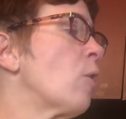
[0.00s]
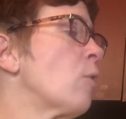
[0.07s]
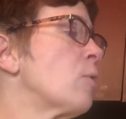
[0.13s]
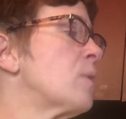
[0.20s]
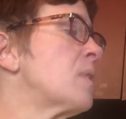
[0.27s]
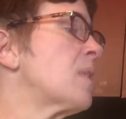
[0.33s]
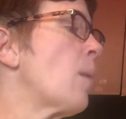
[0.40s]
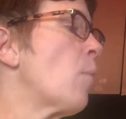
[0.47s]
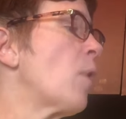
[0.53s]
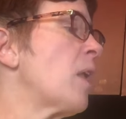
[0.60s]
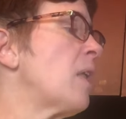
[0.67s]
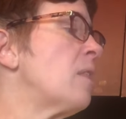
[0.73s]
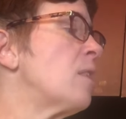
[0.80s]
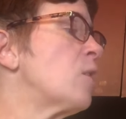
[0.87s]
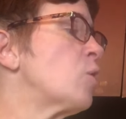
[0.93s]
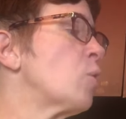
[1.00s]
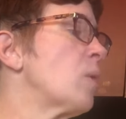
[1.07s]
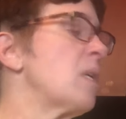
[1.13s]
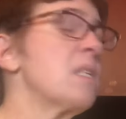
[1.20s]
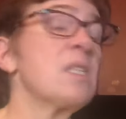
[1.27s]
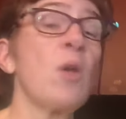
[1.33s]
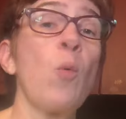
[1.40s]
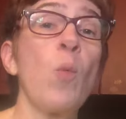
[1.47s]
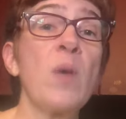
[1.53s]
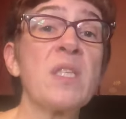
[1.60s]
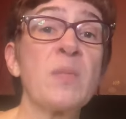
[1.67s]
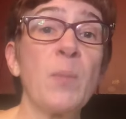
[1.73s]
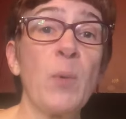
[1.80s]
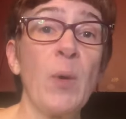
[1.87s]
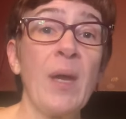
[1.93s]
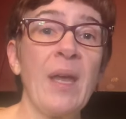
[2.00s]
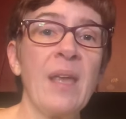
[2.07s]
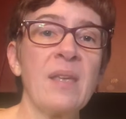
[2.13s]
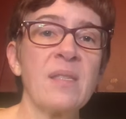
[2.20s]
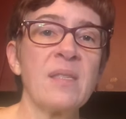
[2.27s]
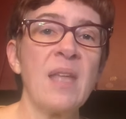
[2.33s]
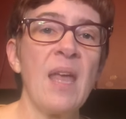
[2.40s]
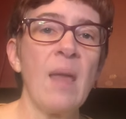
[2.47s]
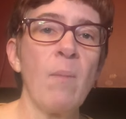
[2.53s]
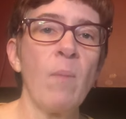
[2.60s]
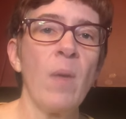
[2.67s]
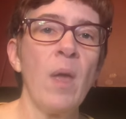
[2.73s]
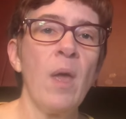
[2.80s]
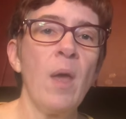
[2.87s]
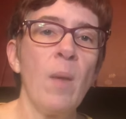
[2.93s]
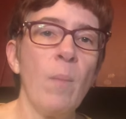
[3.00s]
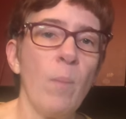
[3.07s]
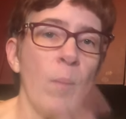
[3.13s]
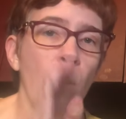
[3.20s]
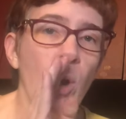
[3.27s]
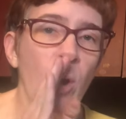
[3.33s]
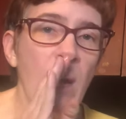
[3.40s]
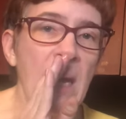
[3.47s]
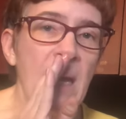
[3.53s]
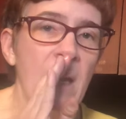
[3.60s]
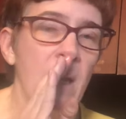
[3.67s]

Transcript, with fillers: heard someone in the trees whispering his name. Hurry!